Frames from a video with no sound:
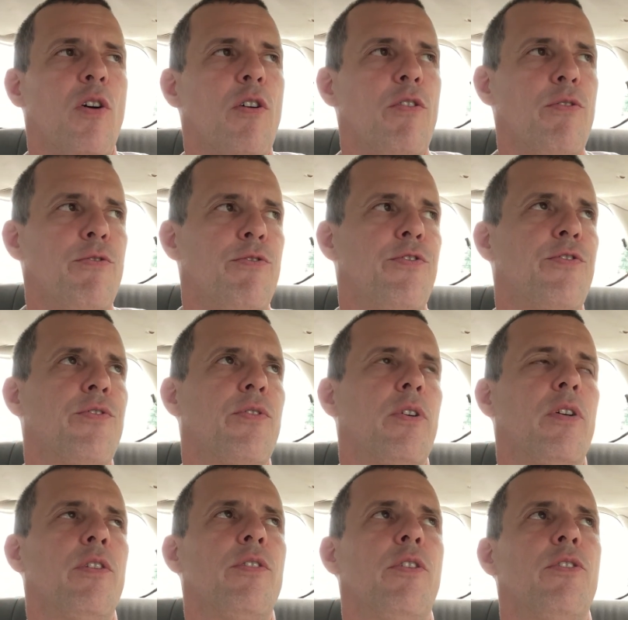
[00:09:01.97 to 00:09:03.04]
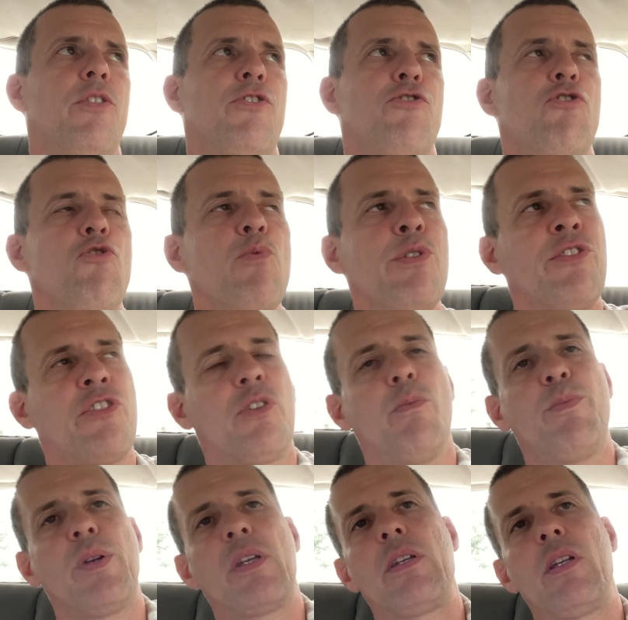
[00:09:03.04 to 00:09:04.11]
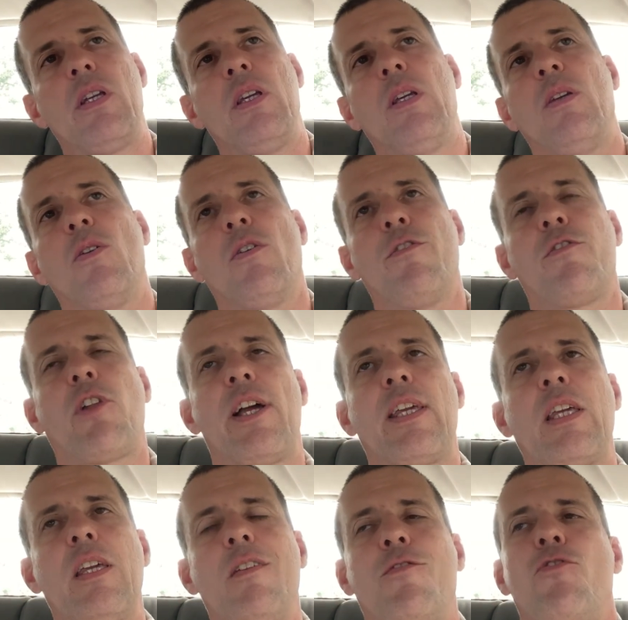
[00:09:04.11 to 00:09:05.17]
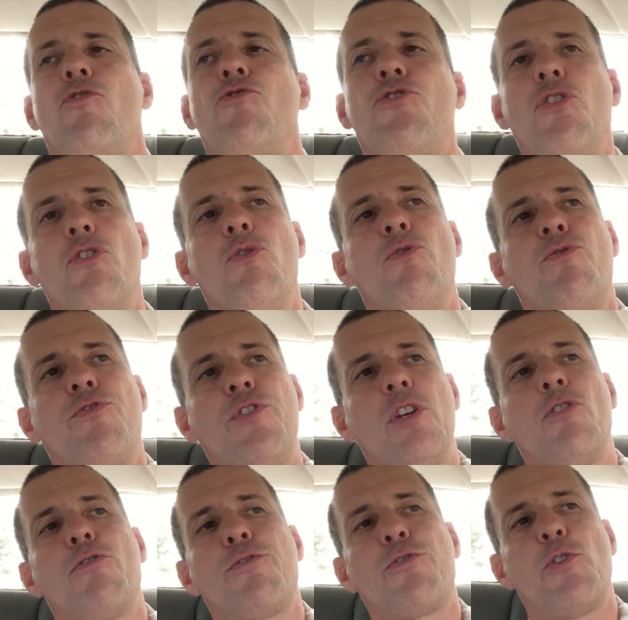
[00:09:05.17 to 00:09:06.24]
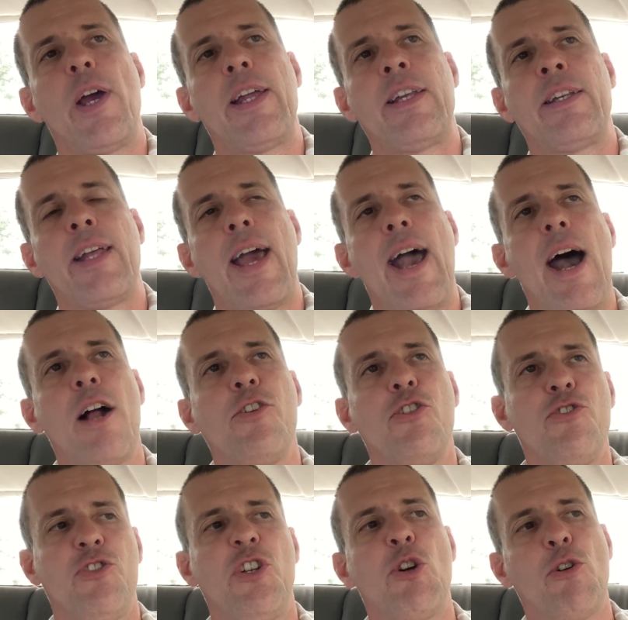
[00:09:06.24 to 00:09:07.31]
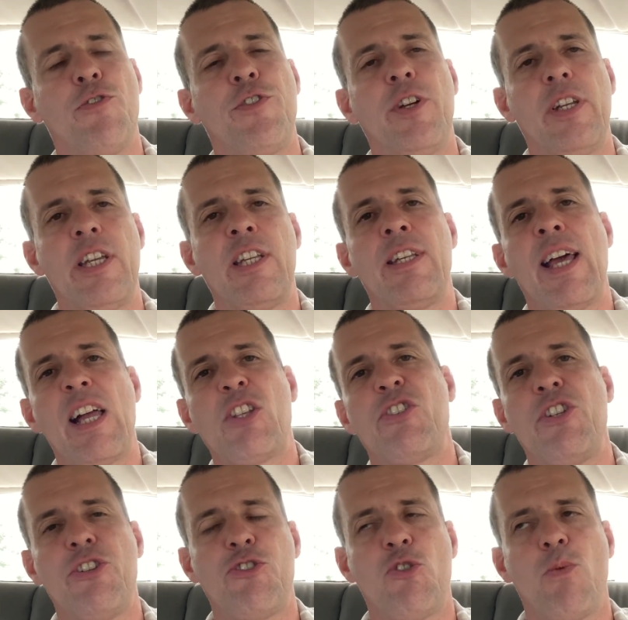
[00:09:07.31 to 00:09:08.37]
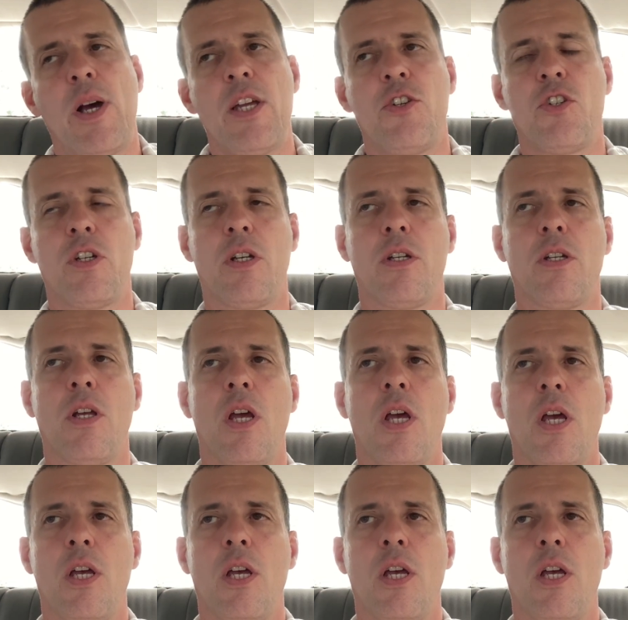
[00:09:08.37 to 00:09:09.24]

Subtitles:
of this new instability of, like, if you do feel threatened, how do you deal with it in that situation?